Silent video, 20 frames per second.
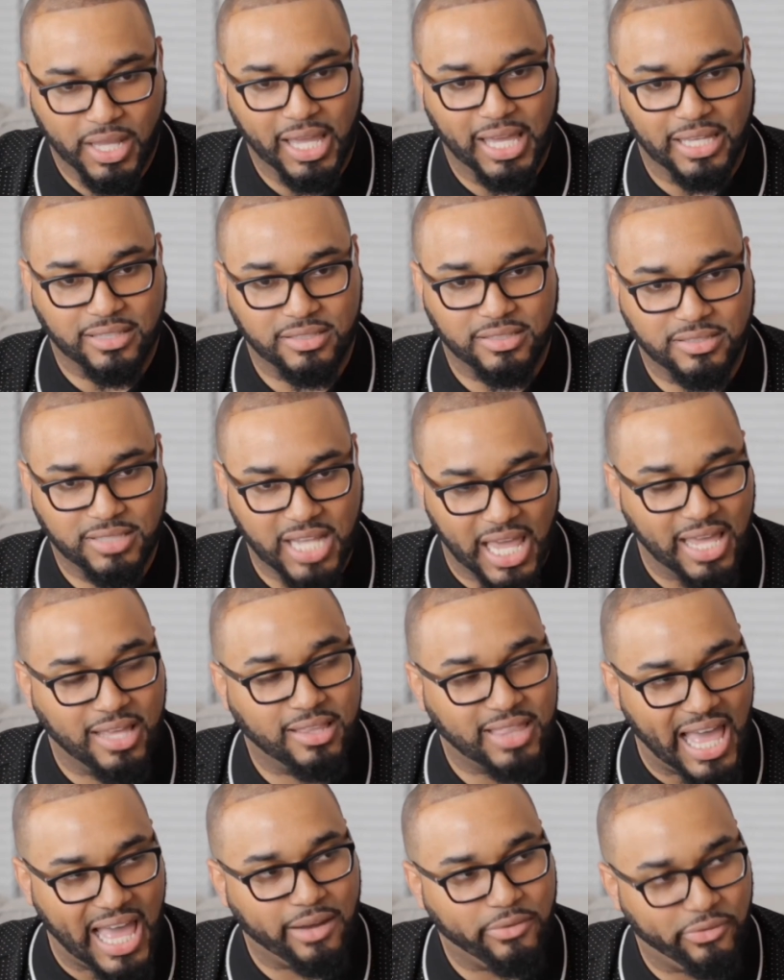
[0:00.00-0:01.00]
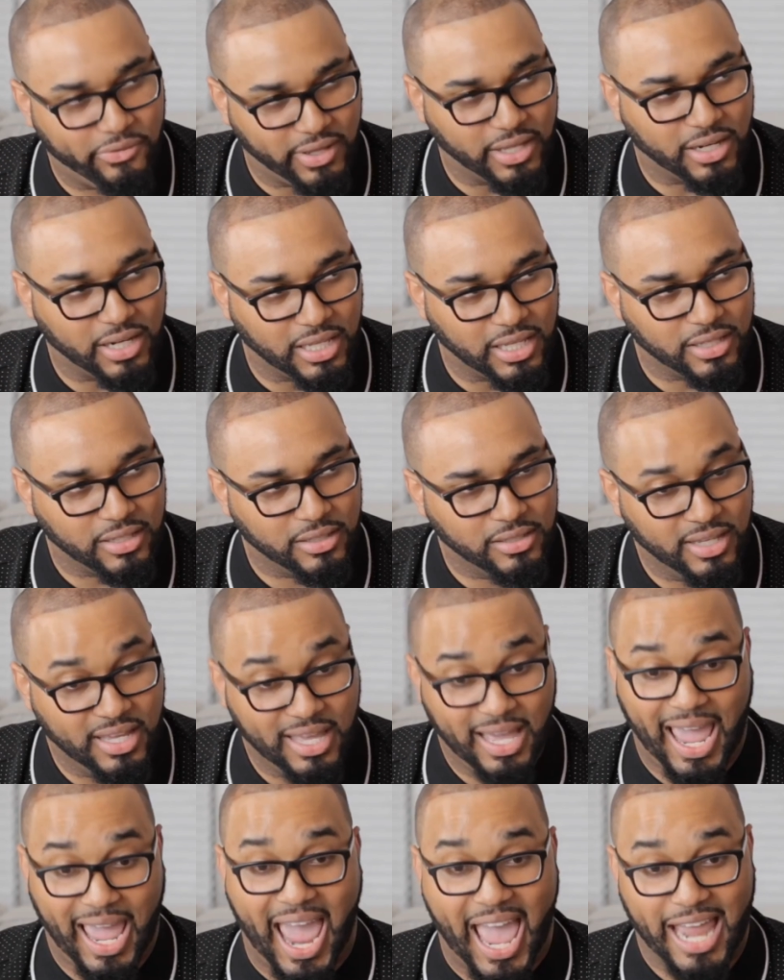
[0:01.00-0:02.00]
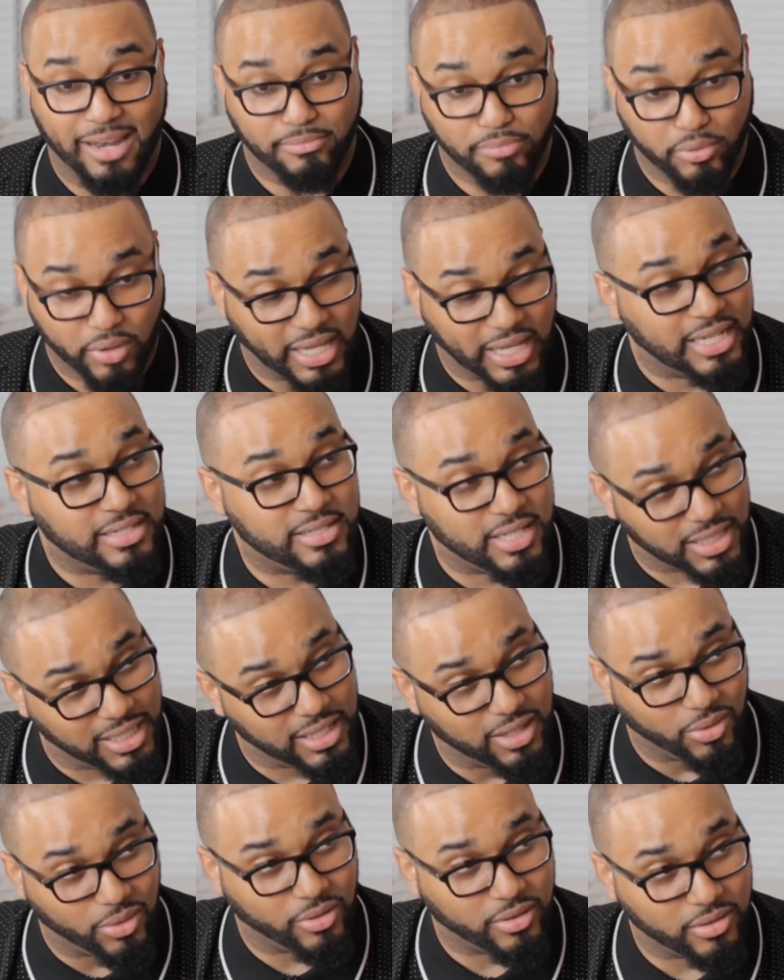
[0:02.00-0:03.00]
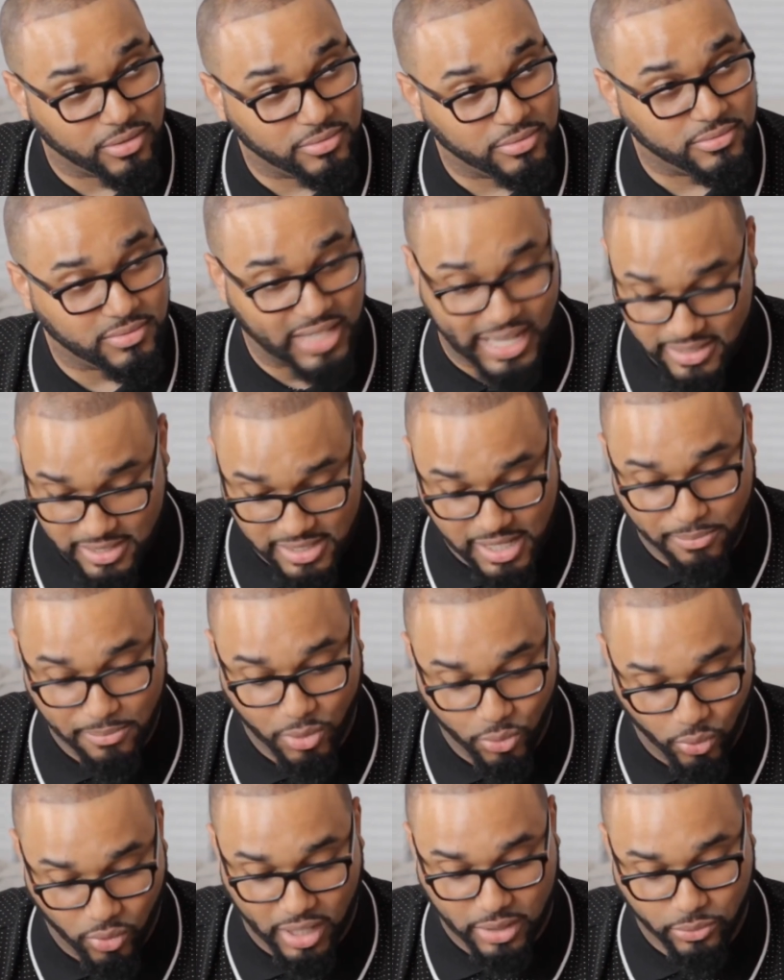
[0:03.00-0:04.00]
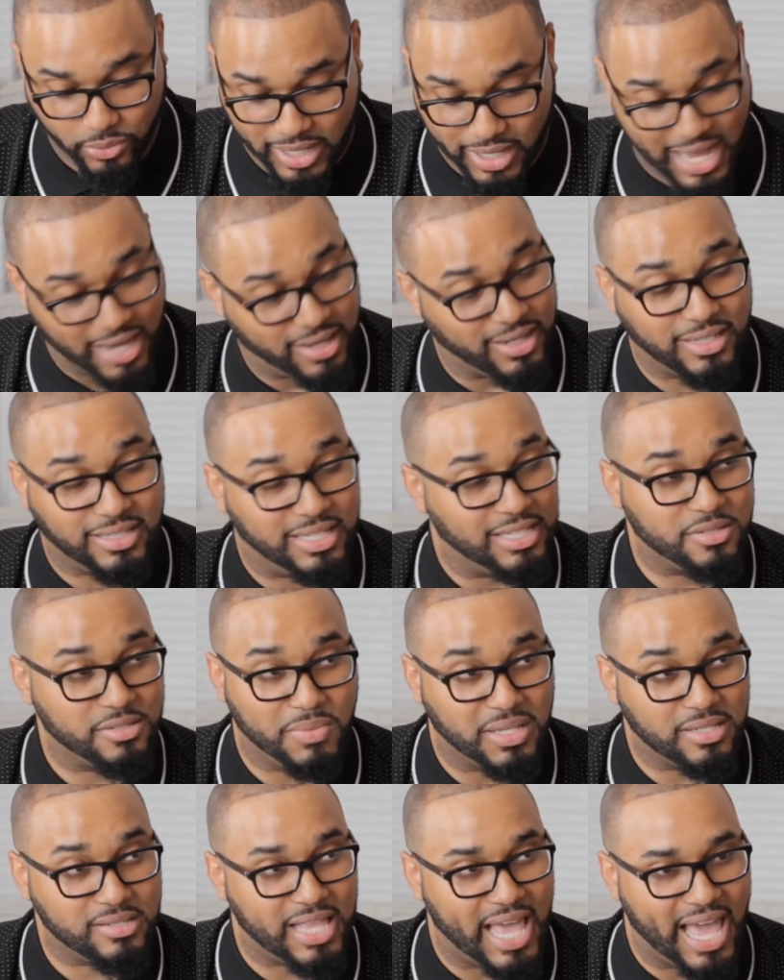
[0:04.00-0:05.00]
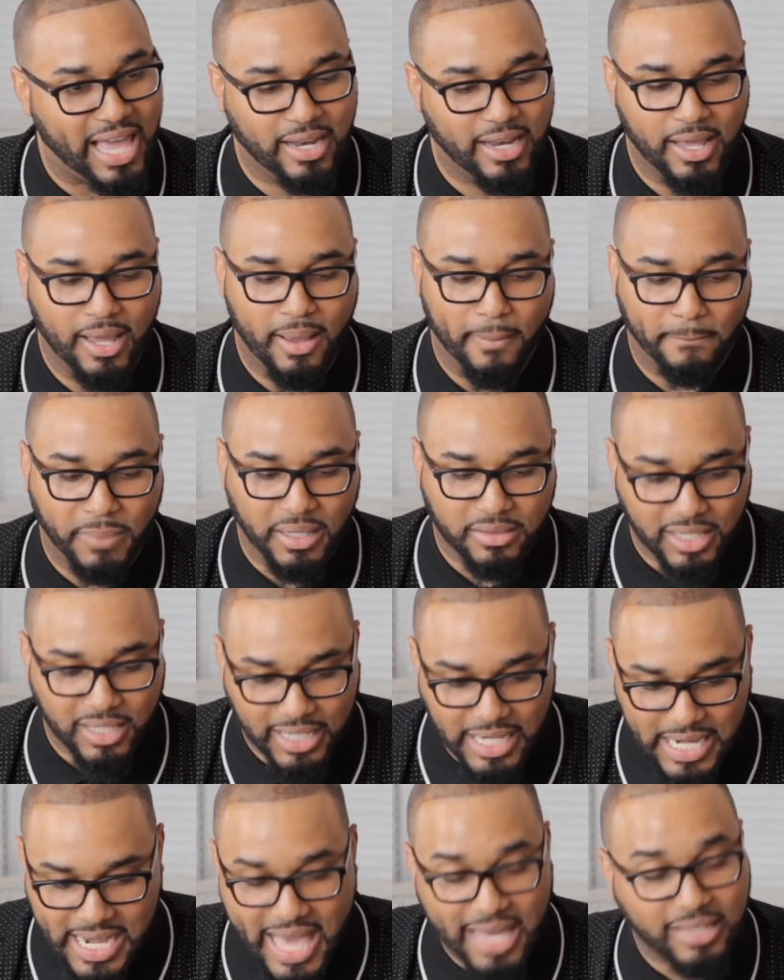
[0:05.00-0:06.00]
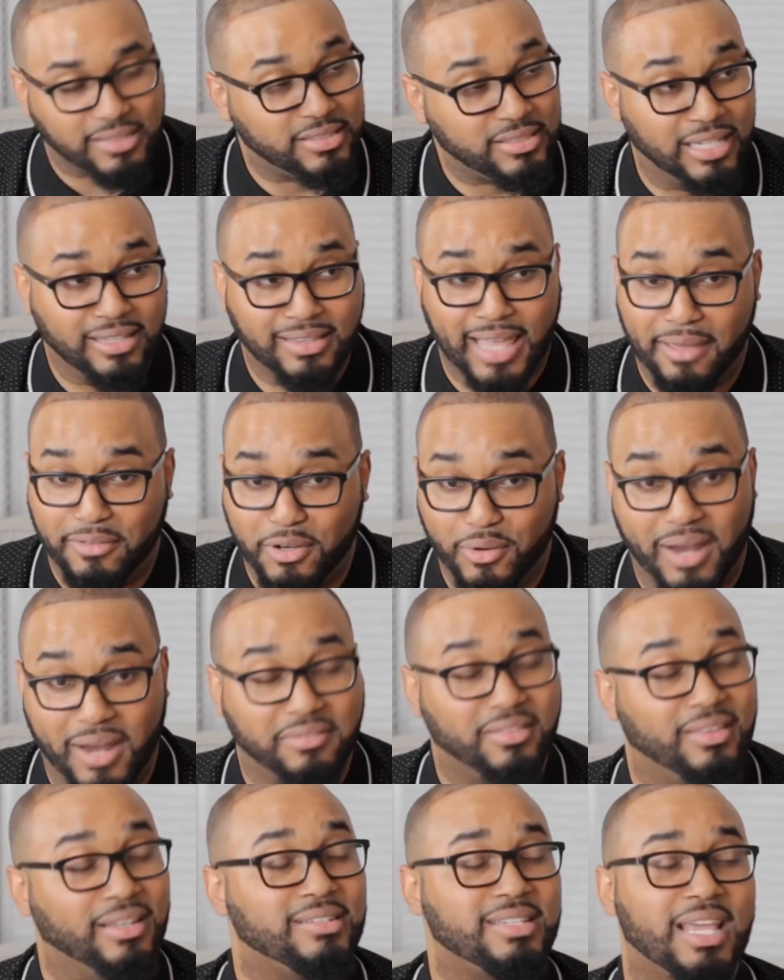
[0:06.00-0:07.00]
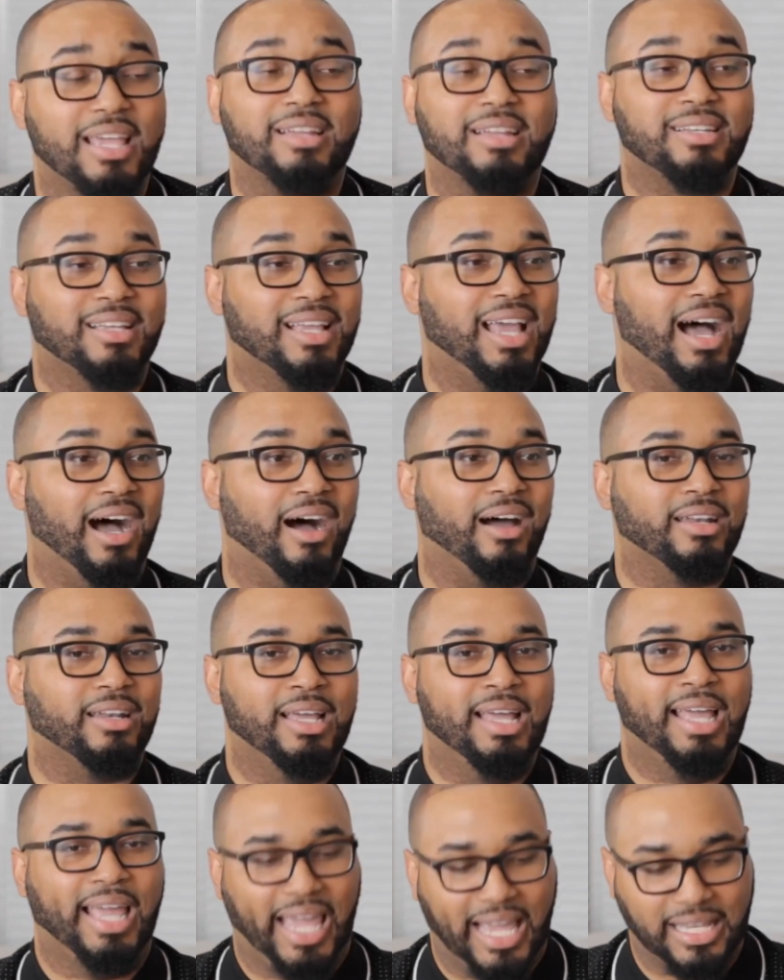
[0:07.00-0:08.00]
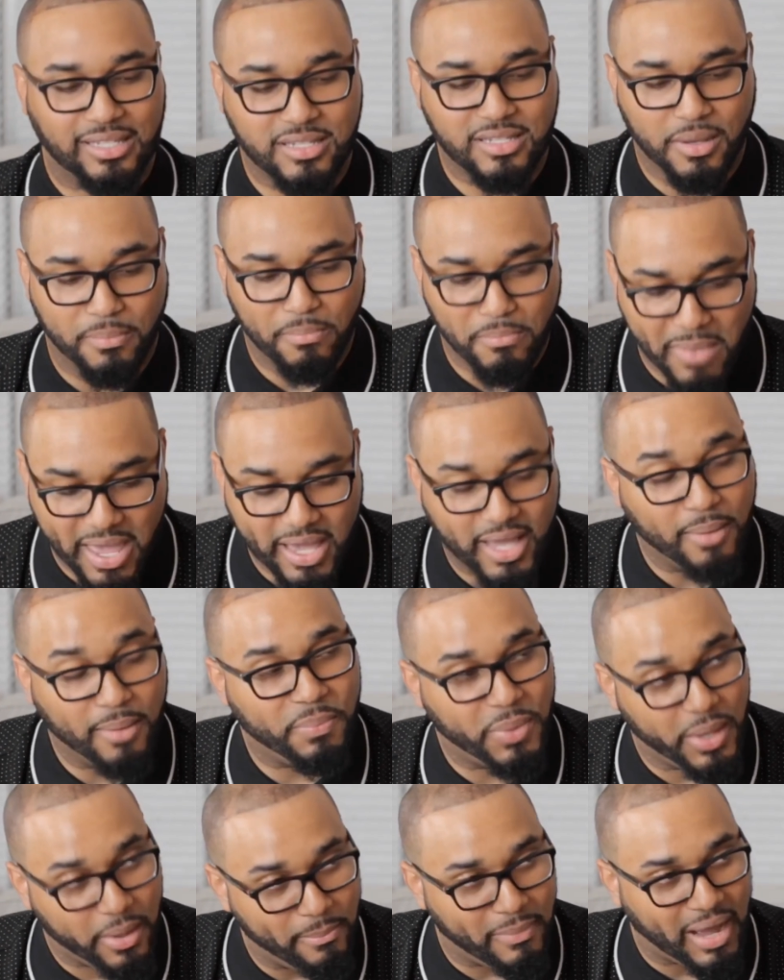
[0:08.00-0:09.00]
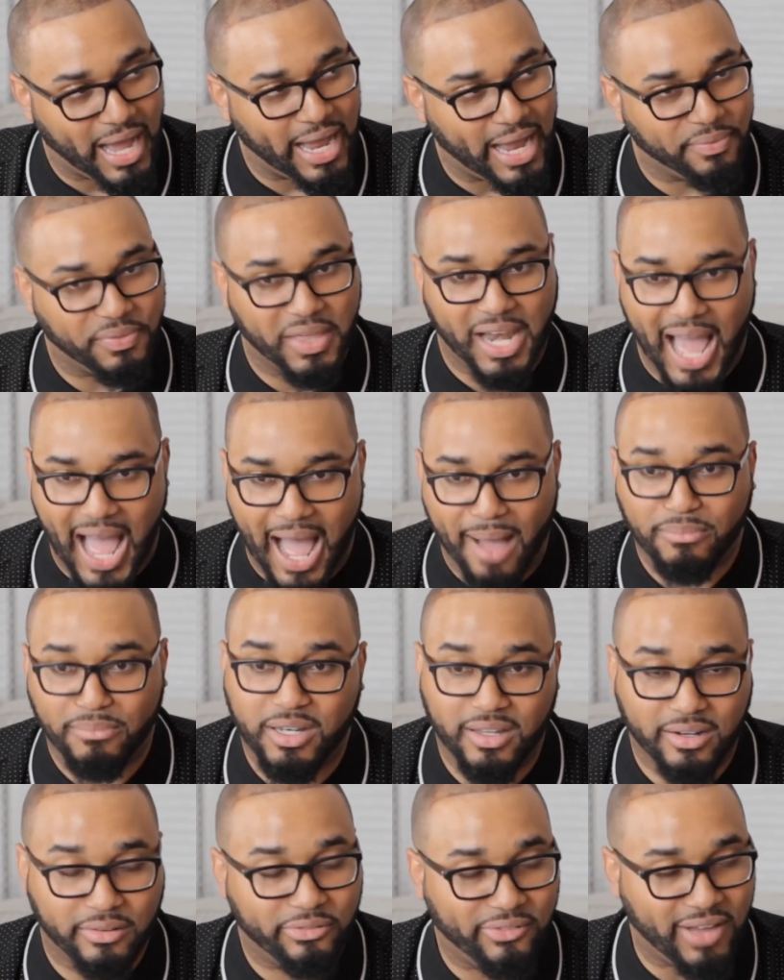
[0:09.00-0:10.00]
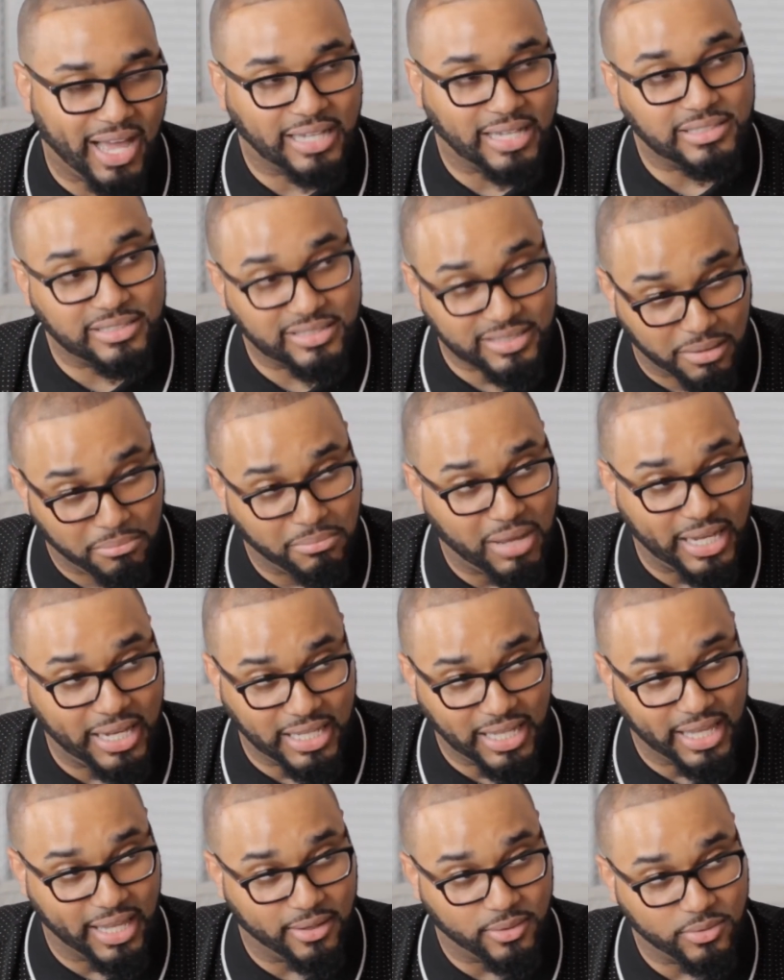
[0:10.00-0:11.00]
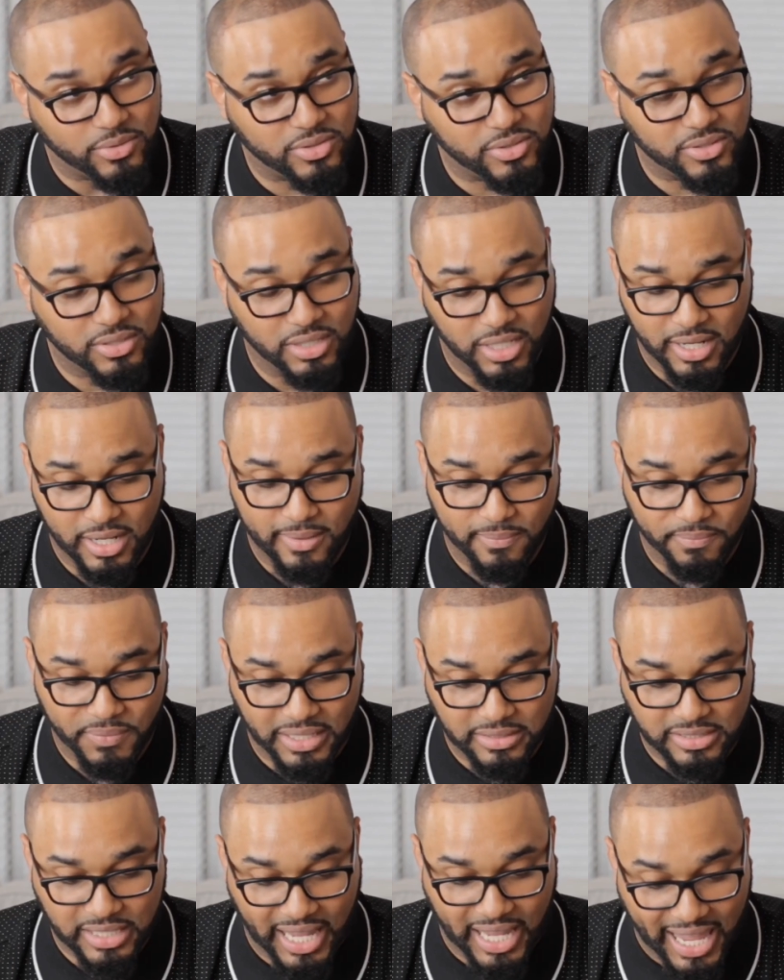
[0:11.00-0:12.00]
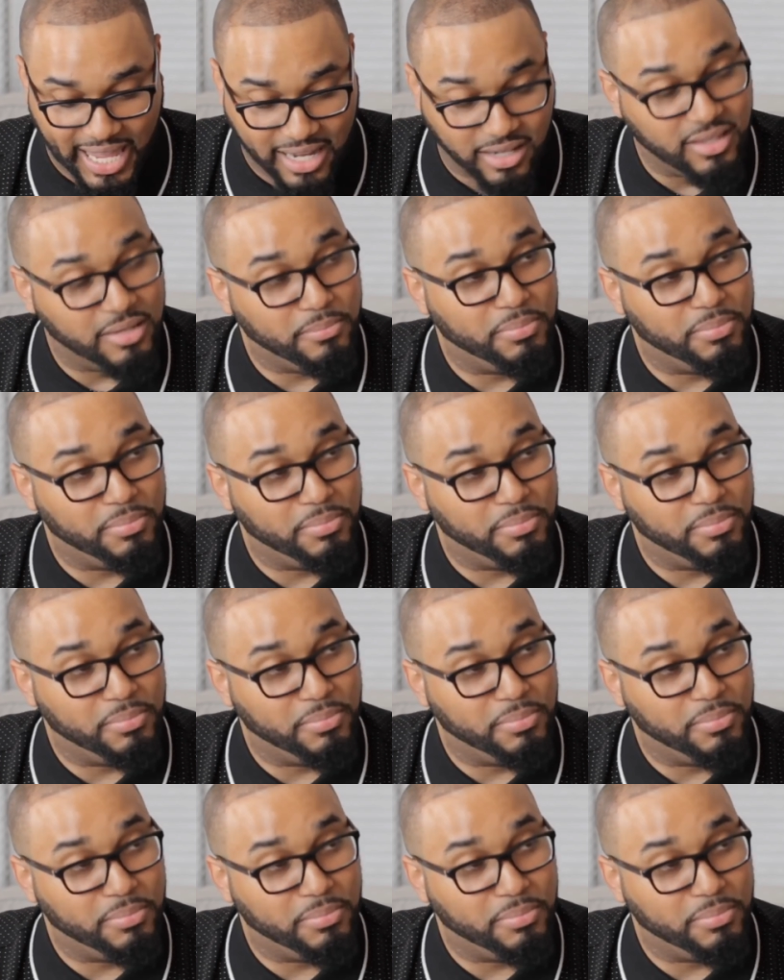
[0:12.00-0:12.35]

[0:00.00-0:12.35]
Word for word: is take that feeling mm -hmm. and bring it to the Lord. That's mm -hmm. number mm-hmm. one. We're not going to dismiss that. Right. But the next thing they have to do after they take it to God is to make up their mind that I'm going to find somebody else mm. that's in the